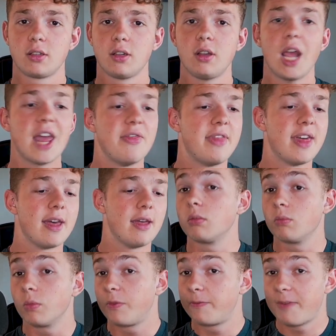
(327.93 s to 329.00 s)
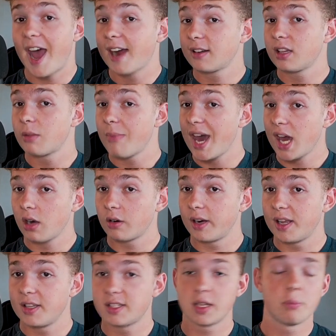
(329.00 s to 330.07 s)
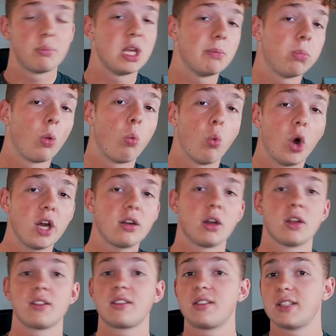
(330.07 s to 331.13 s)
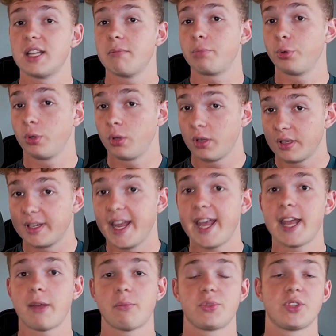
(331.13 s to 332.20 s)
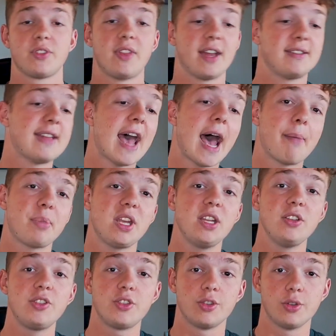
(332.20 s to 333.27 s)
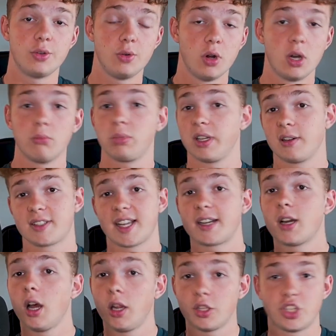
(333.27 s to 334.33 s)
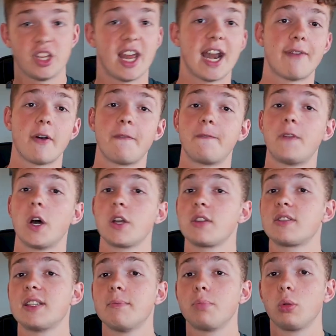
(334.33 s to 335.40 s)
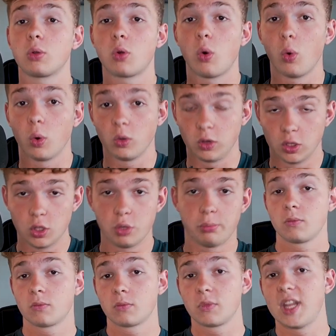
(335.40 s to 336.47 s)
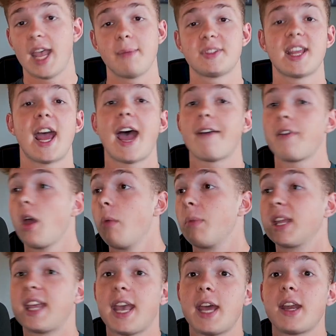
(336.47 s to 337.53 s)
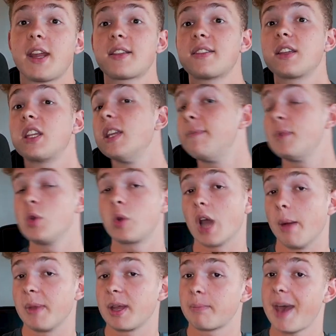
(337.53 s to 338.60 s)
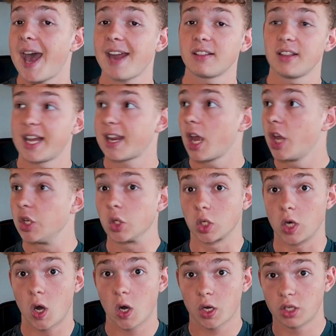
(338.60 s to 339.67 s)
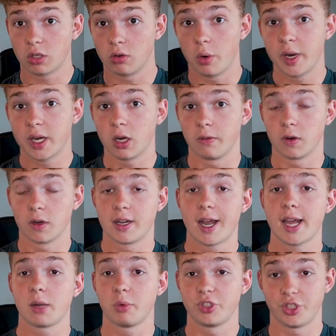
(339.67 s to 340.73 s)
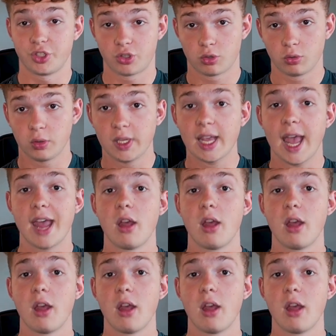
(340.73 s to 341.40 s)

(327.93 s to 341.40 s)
And the fact of the matter is, people want simple games that tap into player psychology that have a fun, simple core loop, games that have mechanics that keep you coming back, like your garden growing overnight, which is truly a